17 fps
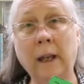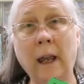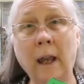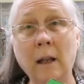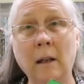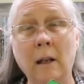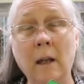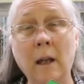
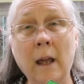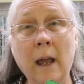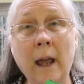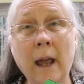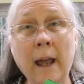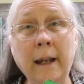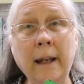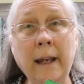again.
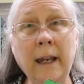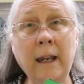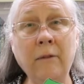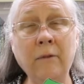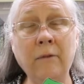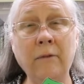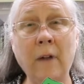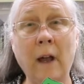And
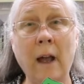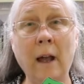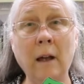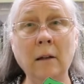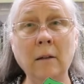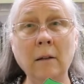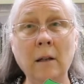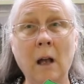he
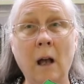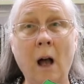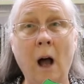found